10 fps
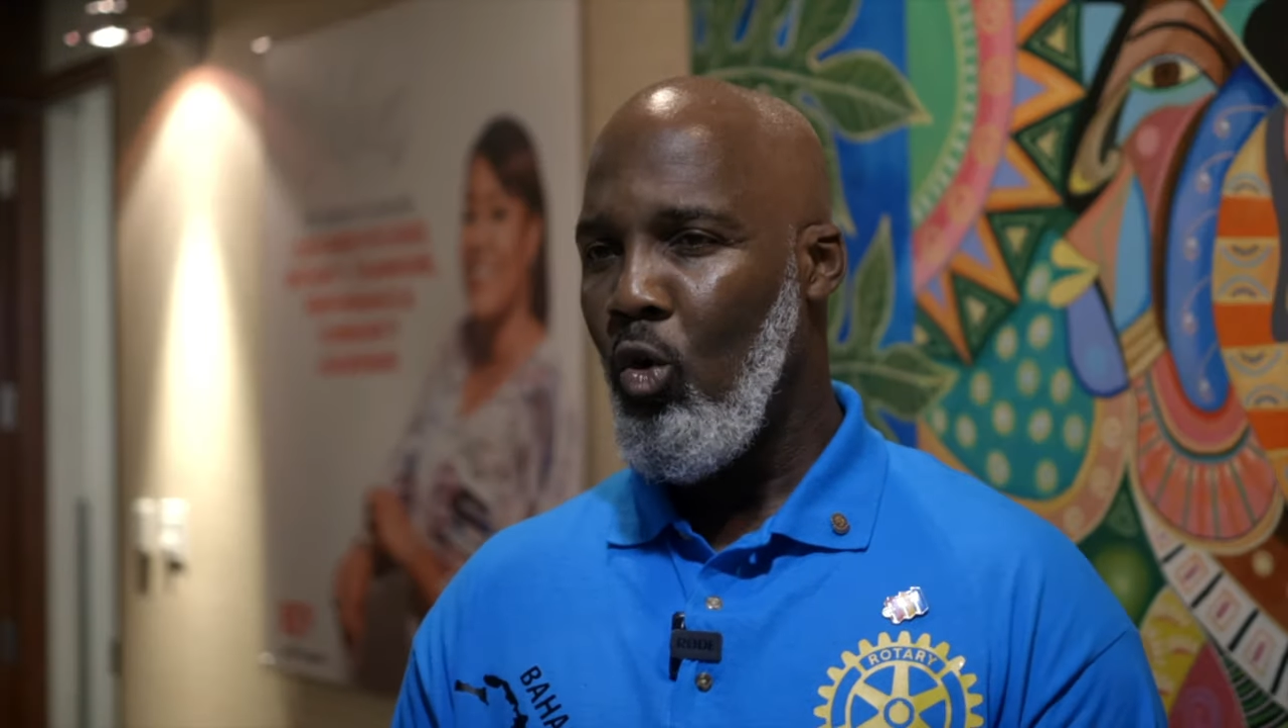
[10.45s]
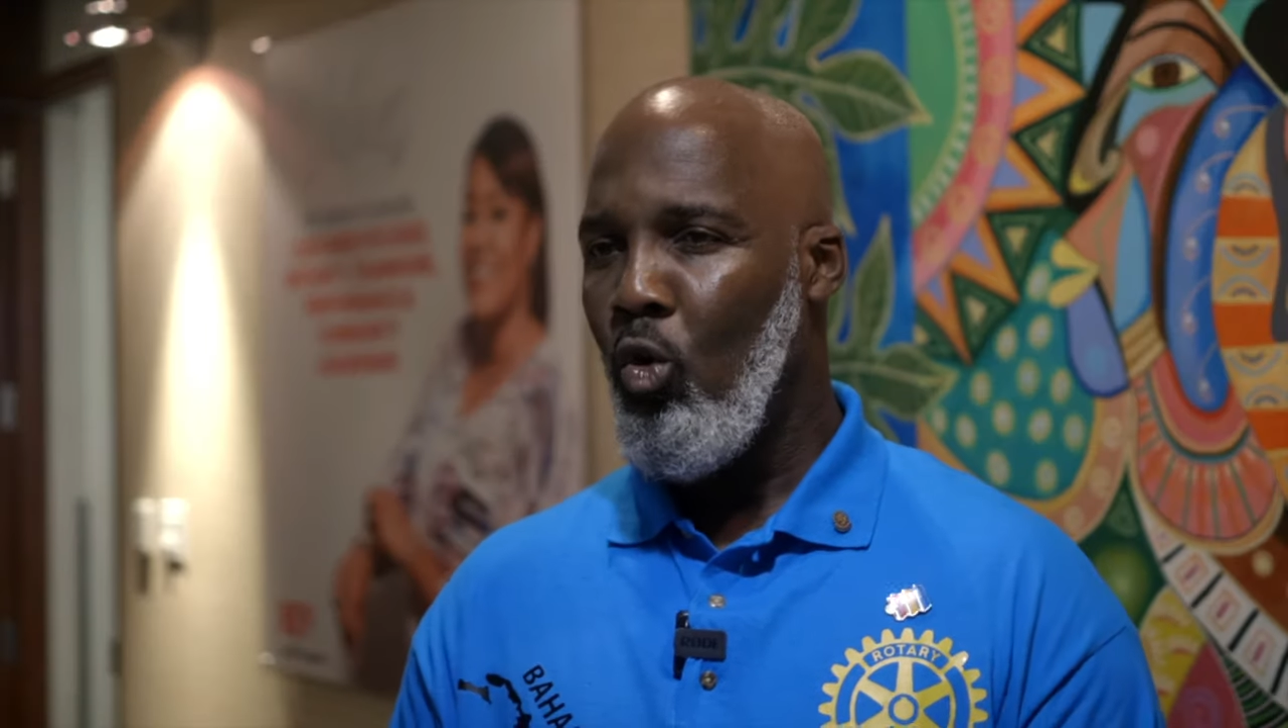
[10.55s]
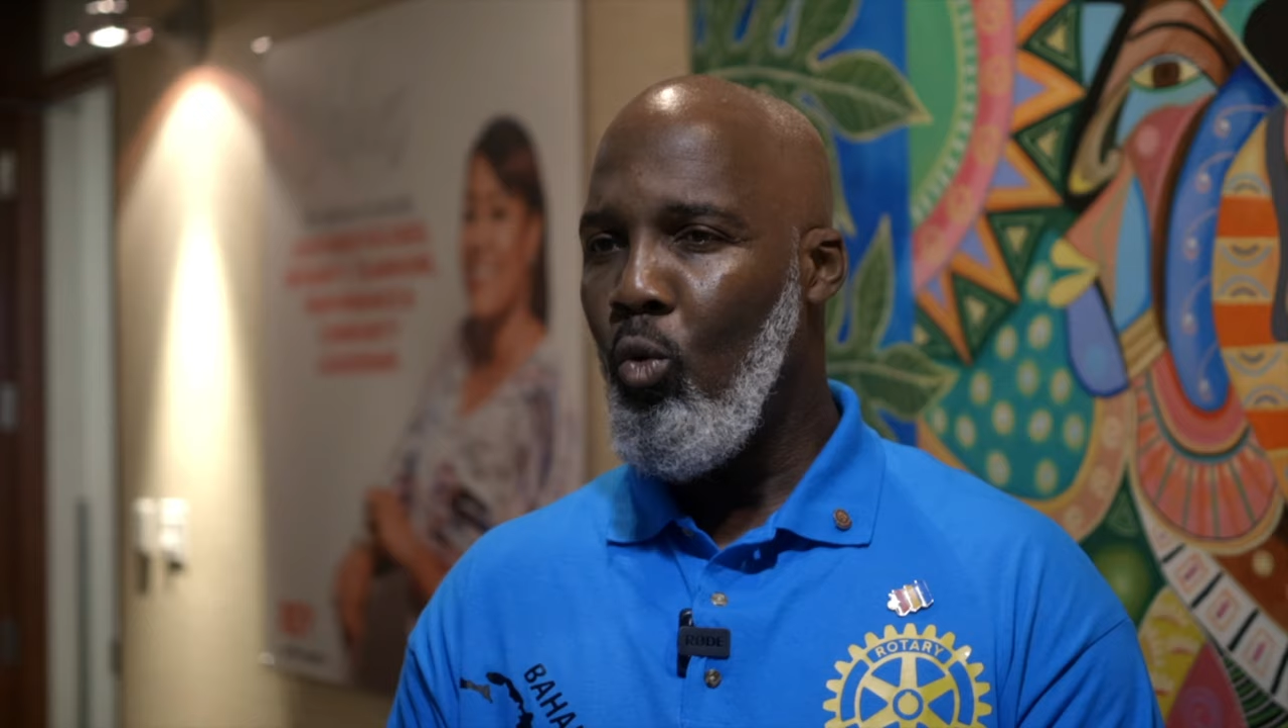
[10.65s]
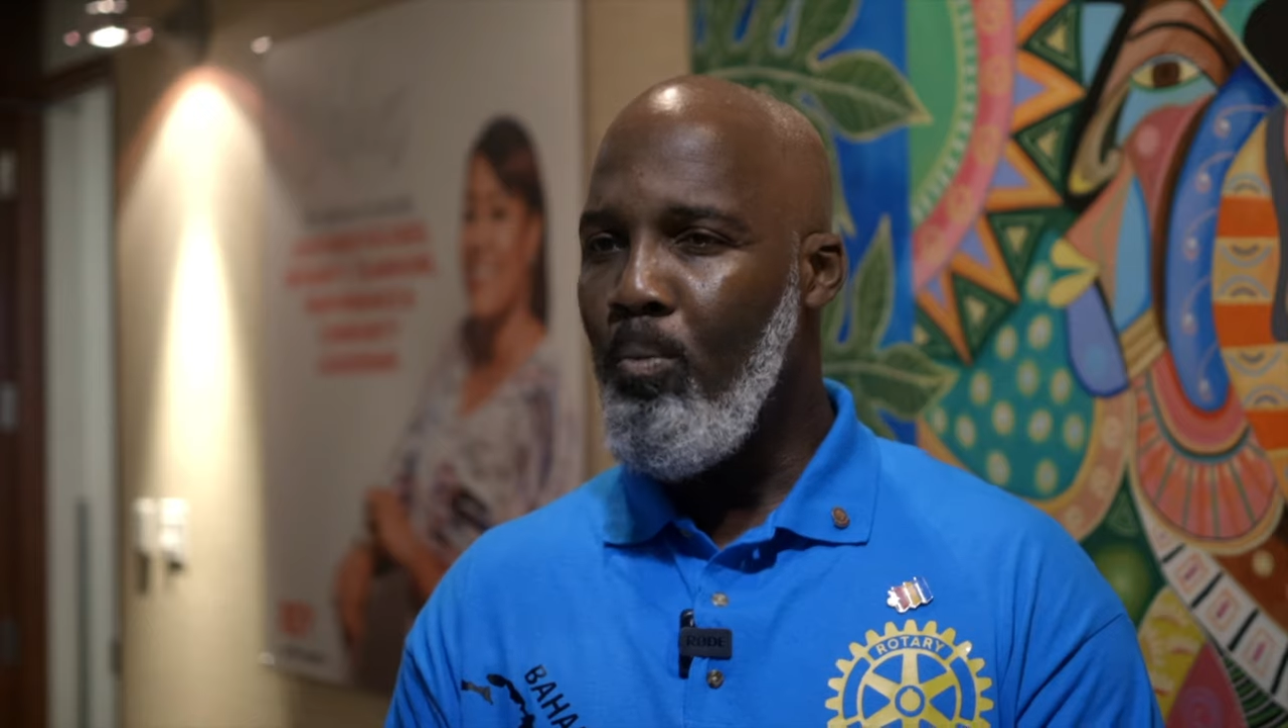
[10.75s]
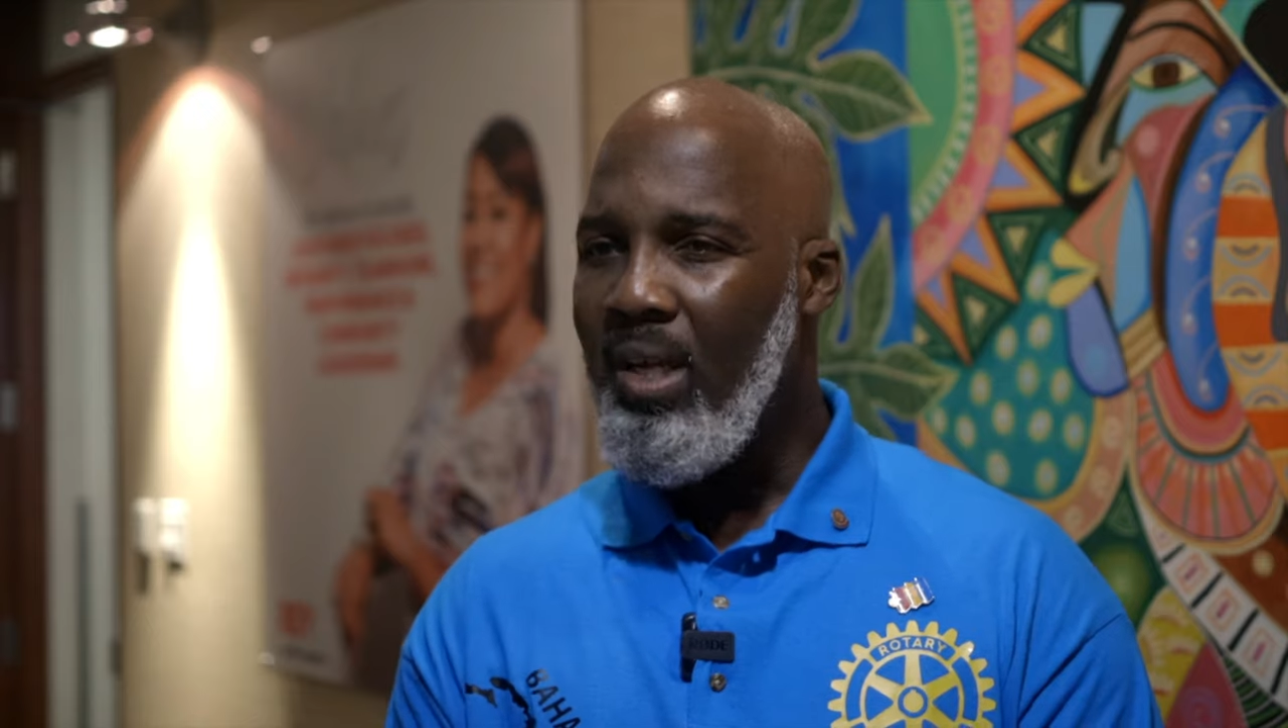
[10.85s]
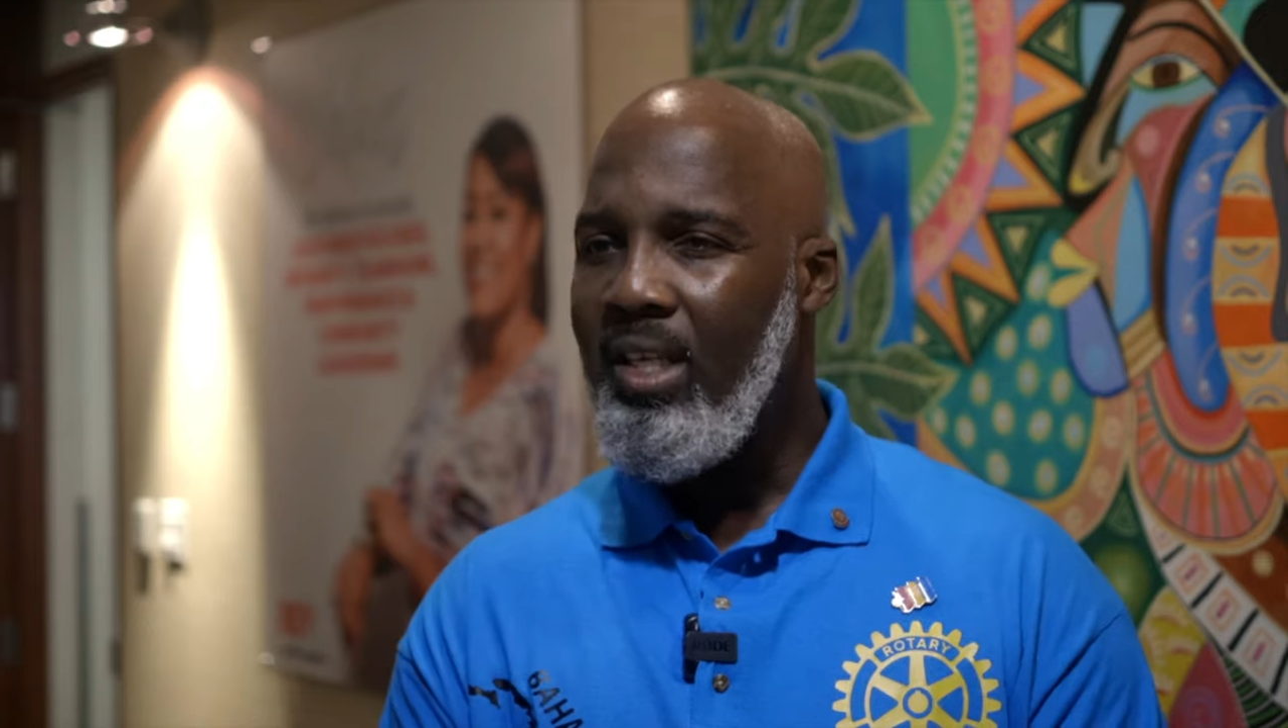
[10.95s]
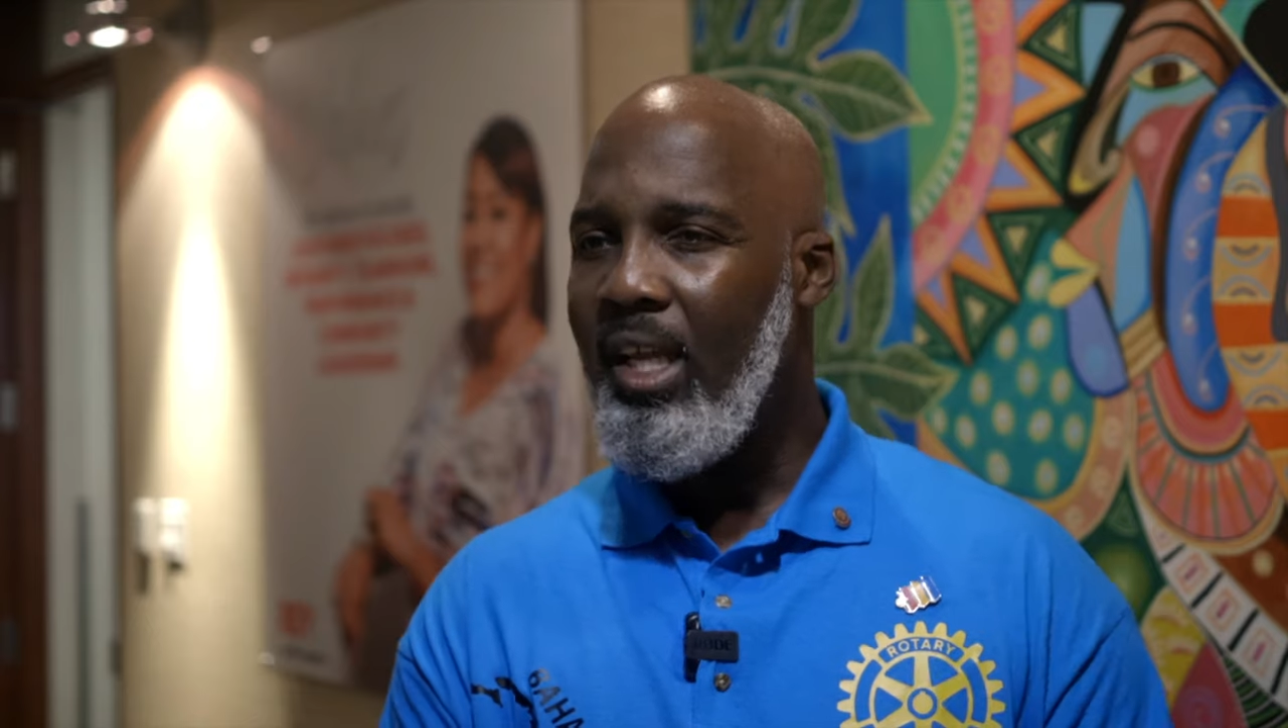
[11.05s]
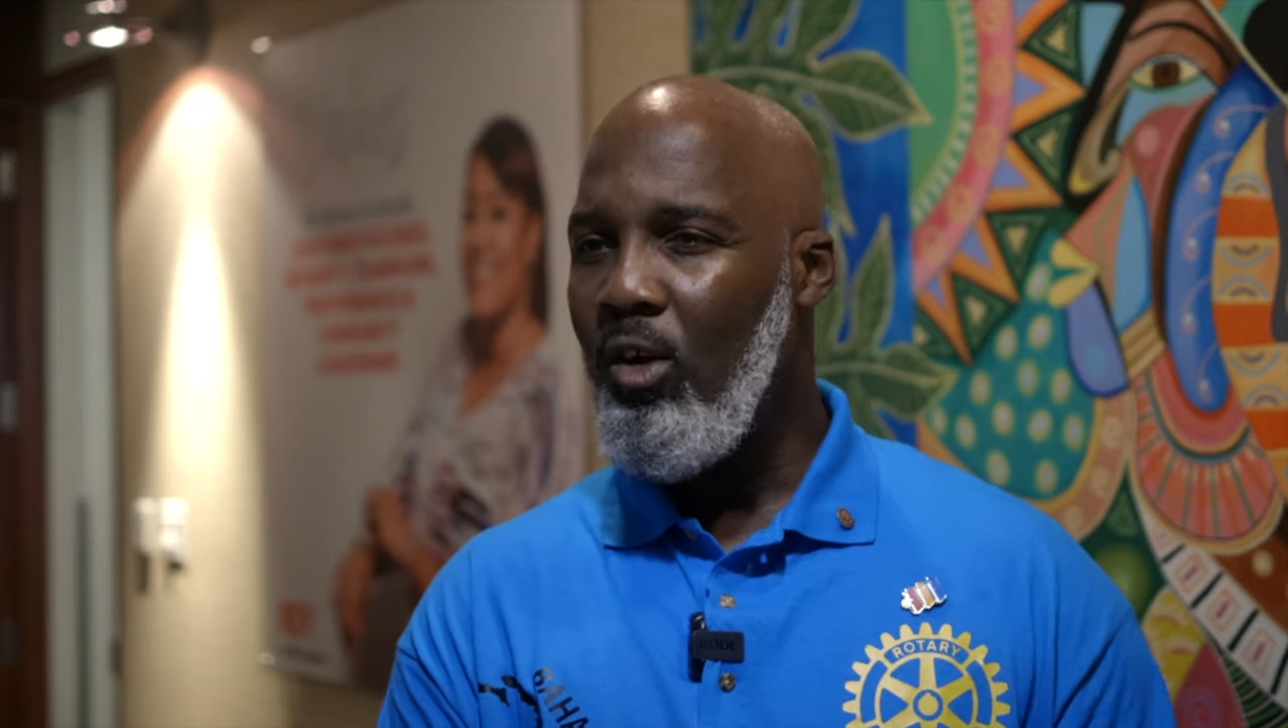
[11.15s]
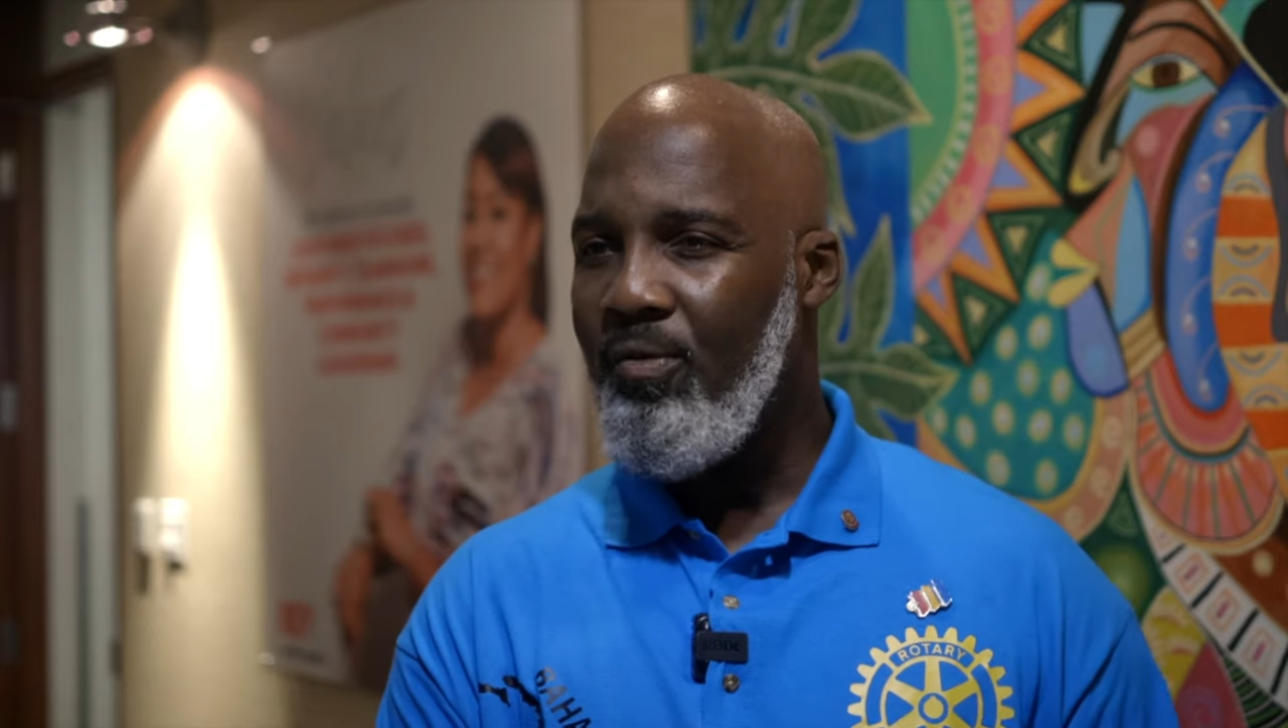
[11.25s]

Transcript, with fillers: who Monday